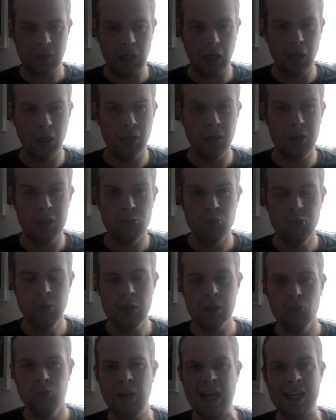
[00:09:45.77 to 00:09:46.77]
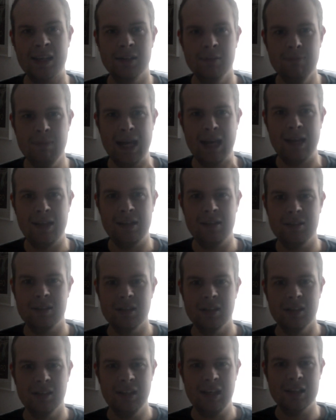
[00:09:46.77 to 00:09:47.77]
I would recommend
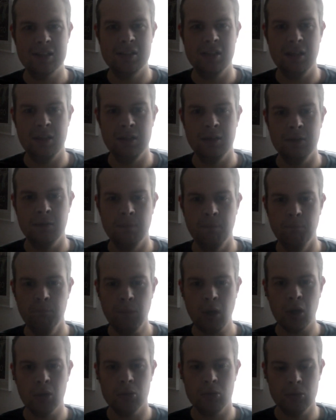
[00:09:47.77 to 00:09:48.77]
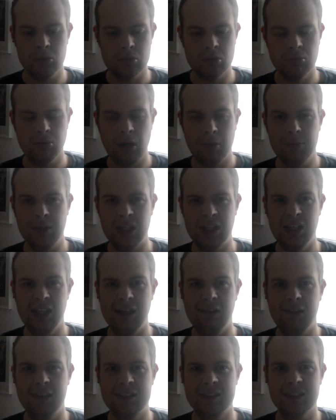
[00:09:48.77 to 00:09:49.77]
getting models from
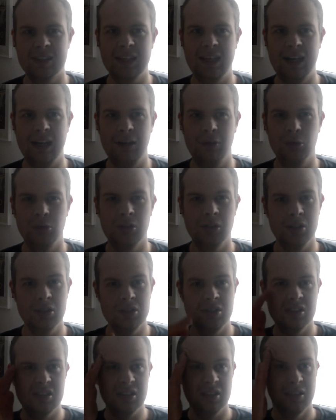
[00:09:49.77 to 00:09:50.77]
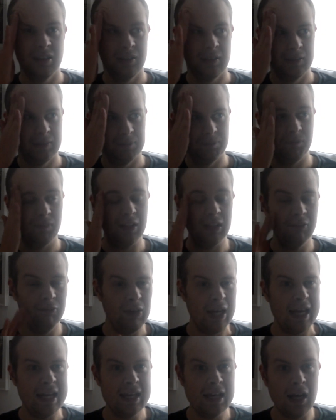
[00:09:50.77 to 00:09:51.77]
Accurascale, because
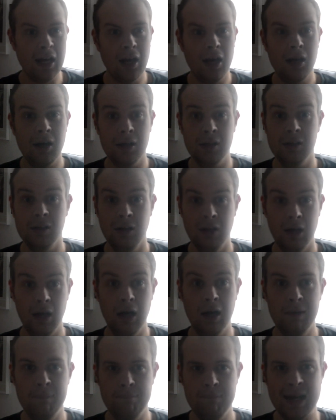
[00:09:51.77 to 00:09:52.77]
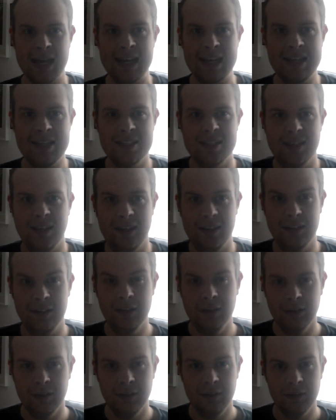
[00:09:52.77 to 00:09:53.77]
they are amazing.
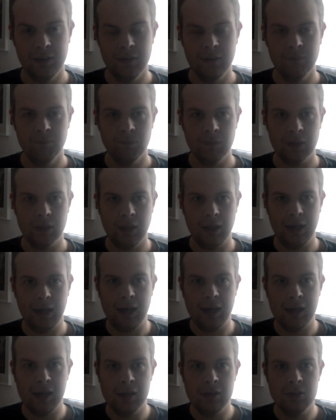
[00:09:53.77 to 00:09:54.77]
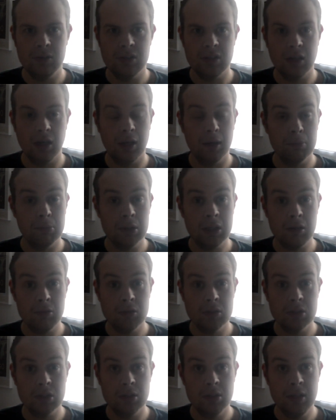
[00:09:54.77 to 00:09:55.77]
And I'm going
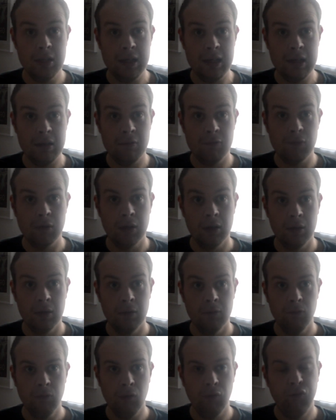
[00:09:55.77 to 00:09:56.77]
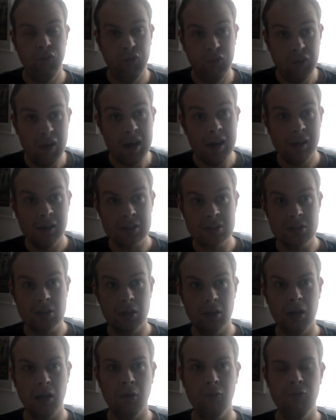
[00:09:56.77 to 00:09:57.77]
to leave the
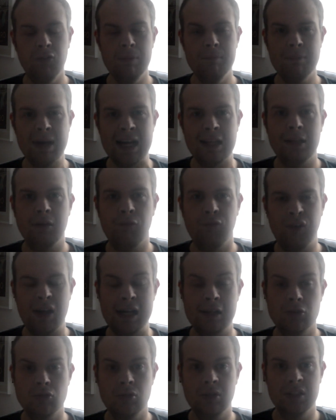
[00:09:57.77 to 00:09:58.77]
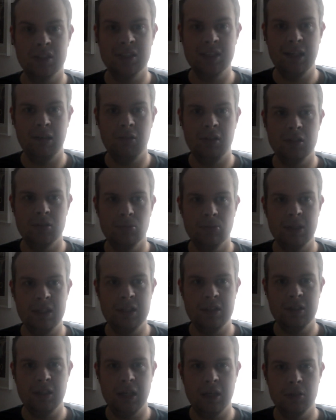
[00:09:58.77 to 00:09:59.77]
first of the manufacturer series
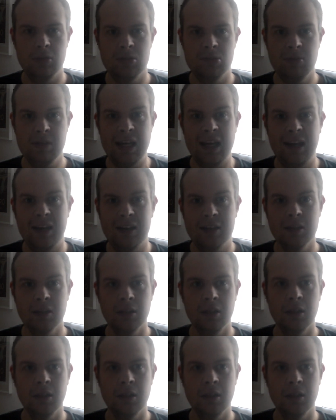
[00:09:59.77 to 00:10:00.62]
videos there.